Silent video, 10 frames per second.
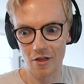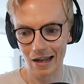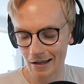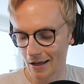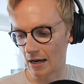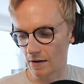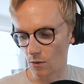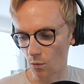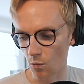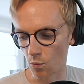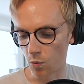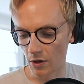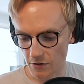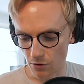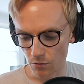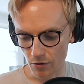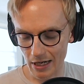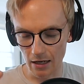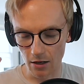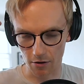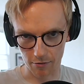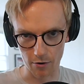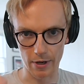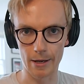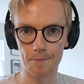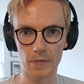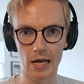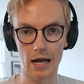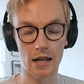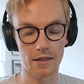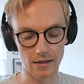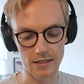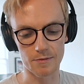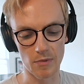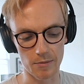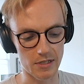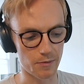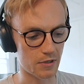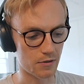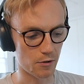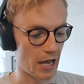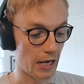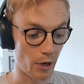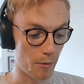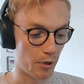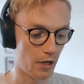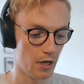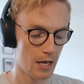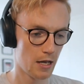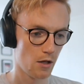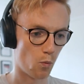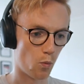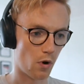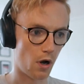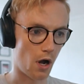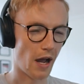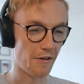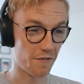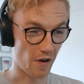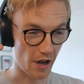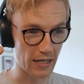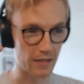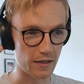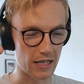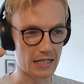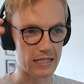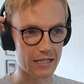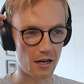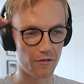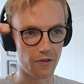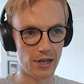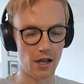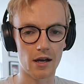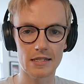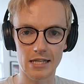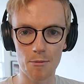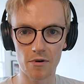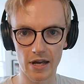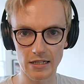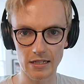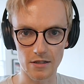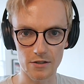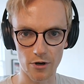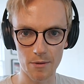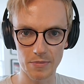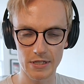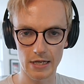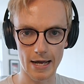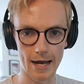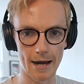thing. And once you really look through it, and I think this is maybe something to talk about anyway, but I find this is kind of the last step of editing the script.